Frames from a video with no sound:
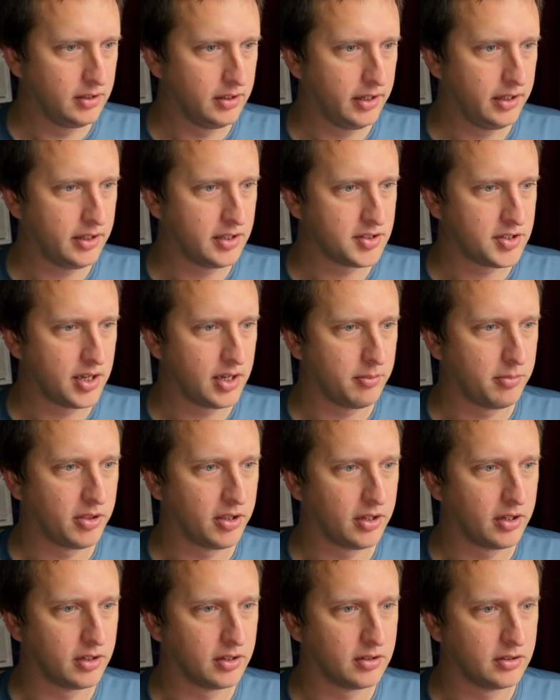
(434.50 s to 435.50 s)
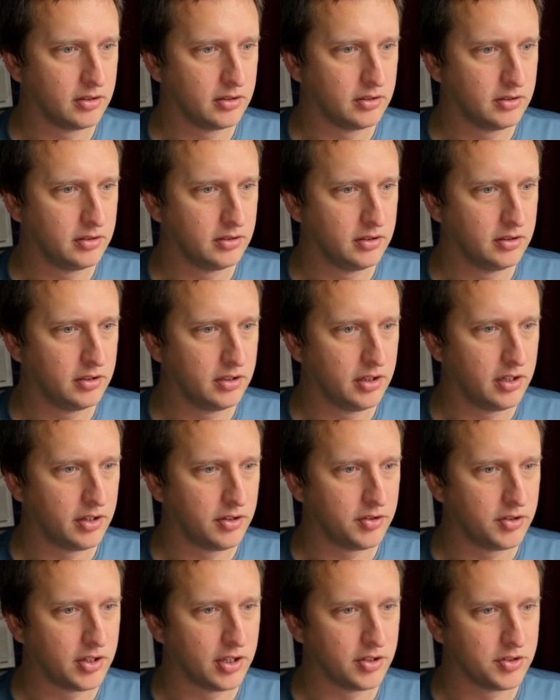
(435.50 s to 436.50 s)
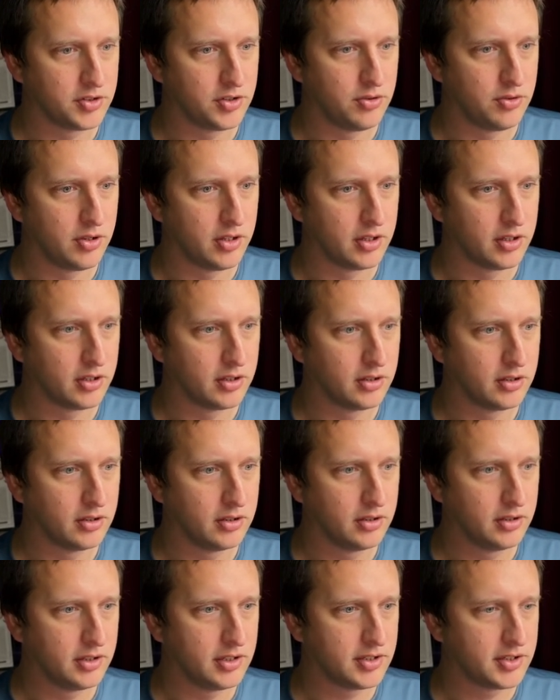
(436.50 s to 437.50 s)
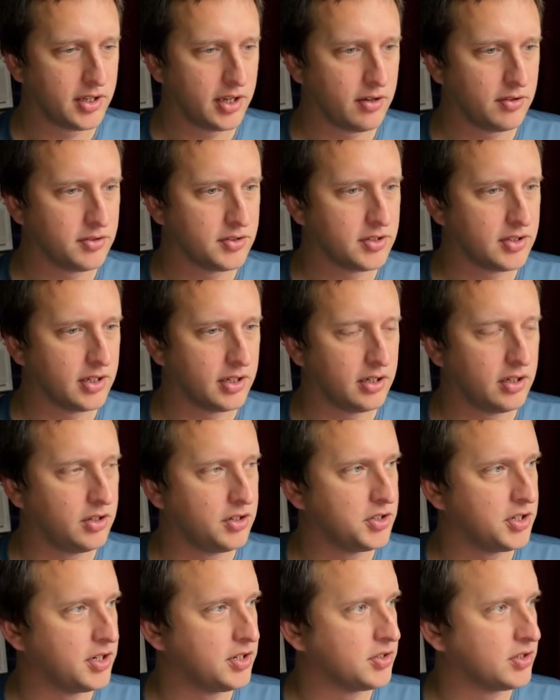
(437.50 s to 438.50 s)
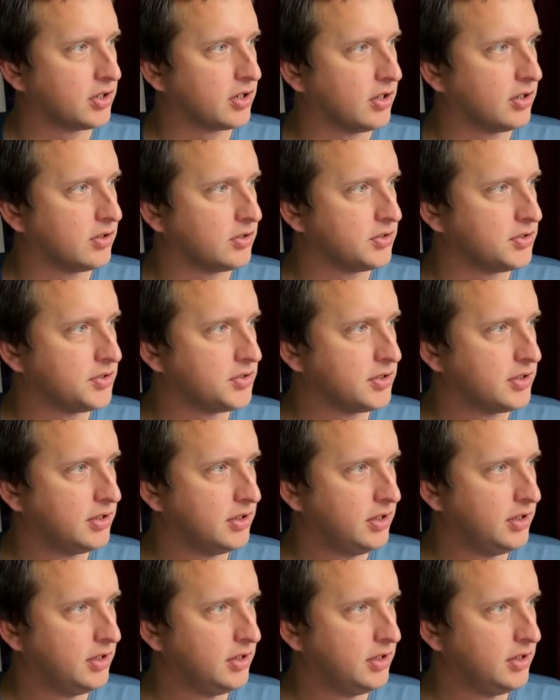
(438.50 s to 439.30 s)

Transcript: And the same thing, it tells you the discounts and you change the colors